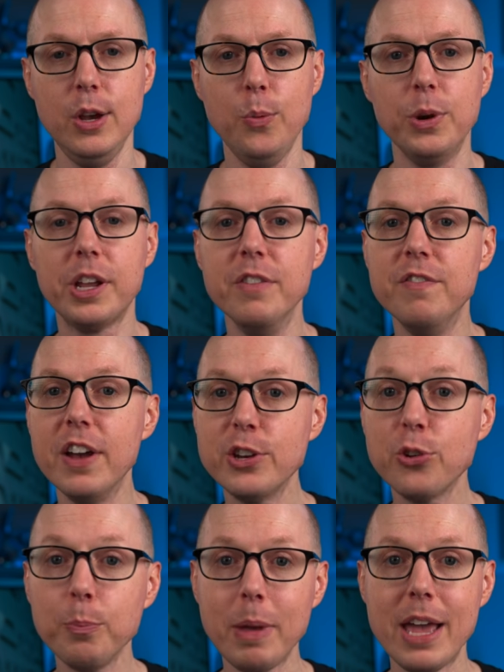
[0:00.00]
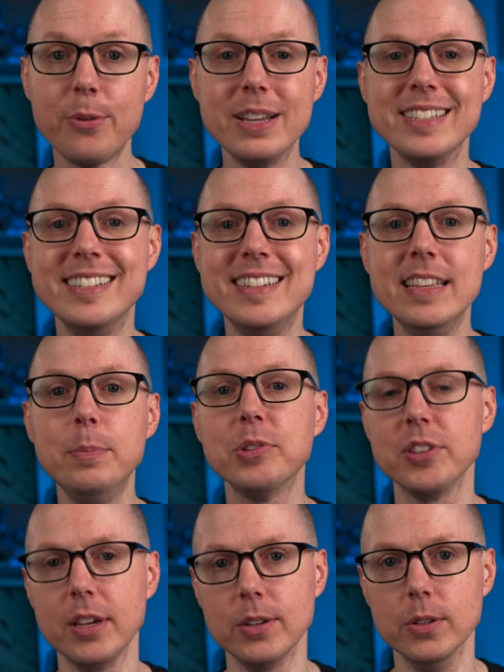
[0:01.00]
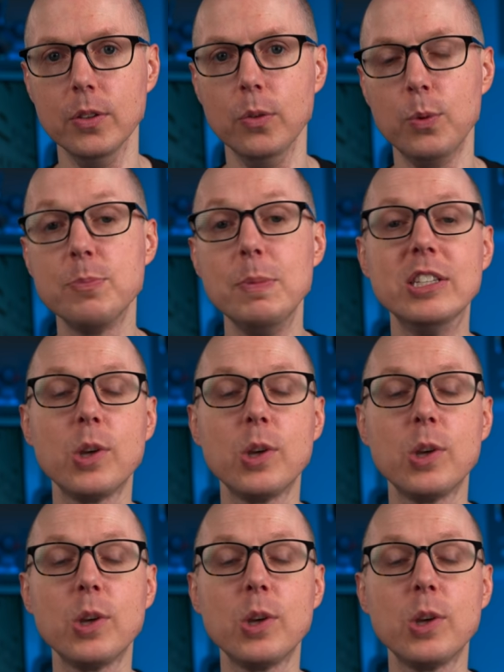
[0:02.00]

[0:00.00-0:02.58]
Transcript: When a conventional battery is deep cycled, which means